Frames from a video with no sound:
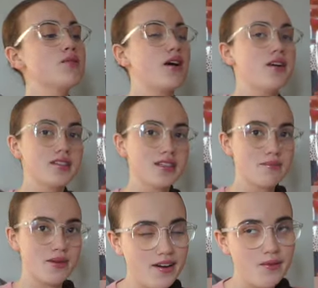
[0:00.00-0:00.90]
was
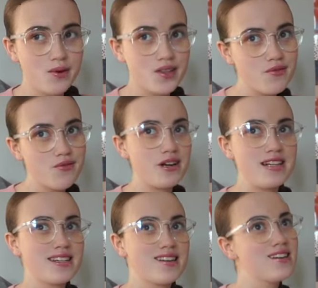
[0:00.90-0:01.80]
asking me, weren't you
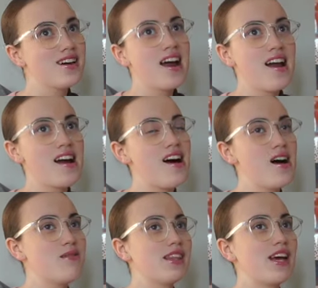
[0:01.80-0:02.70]
freezing, like you know,
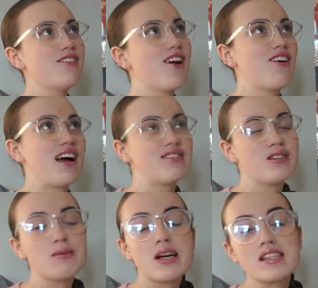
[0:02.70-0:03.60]
like hypothermia or
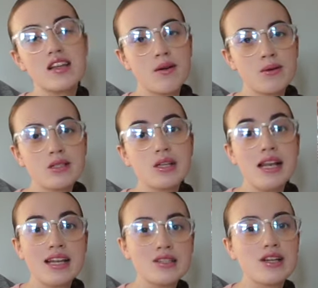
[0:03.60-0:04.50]
whatever, because I was
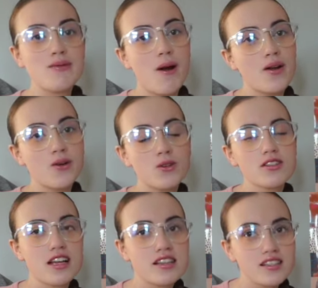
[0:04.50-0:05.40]
literally wearing a
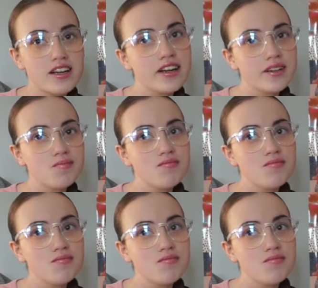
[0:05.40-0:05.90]
corset and a skirt.